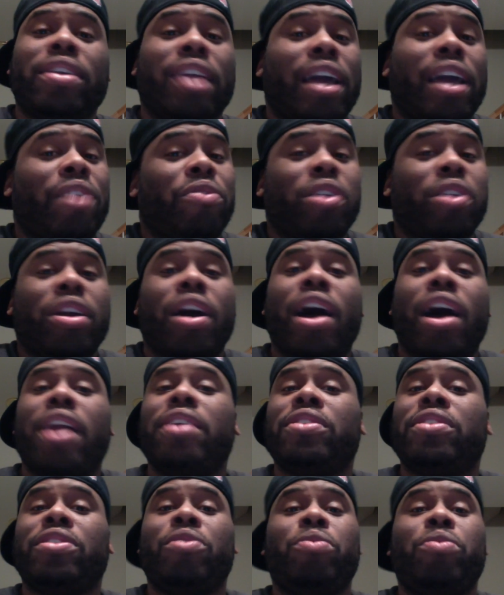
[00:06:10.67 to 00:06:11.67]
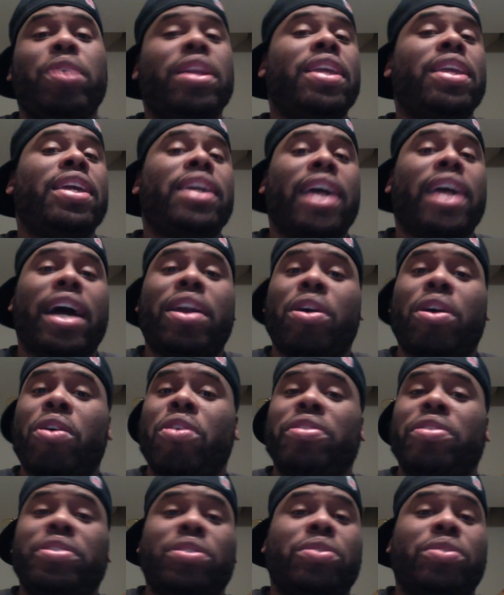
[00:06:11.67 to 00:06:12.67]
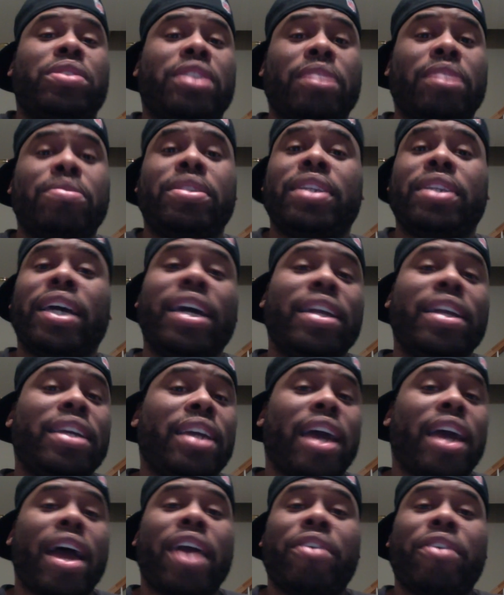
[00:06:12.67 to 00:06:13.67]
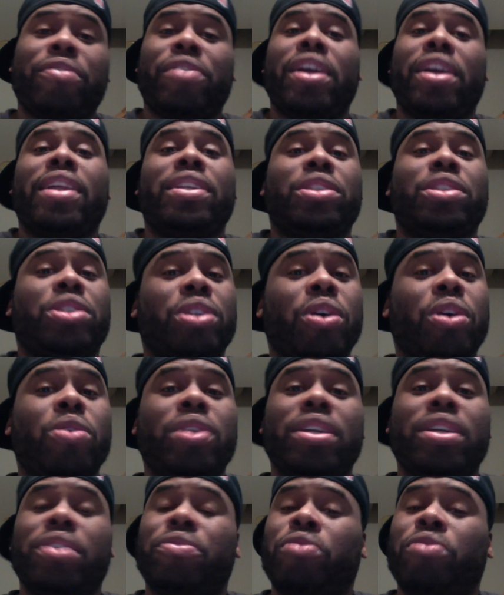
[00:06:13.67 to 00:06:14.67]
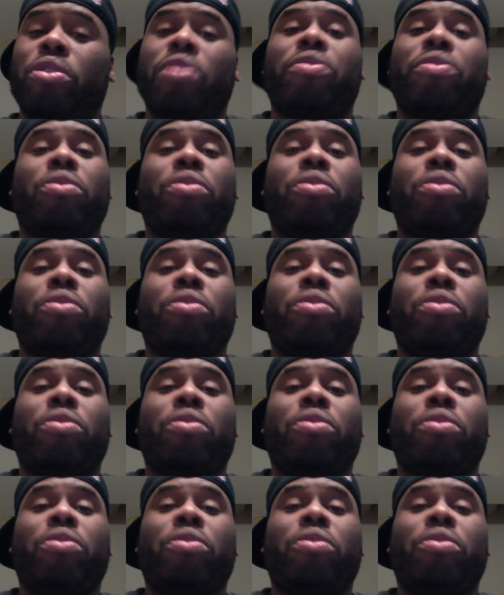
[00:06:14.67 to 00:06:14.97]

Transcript: like regardless of when he got hurt, you know, some said he aggravated the shoulder in the fourth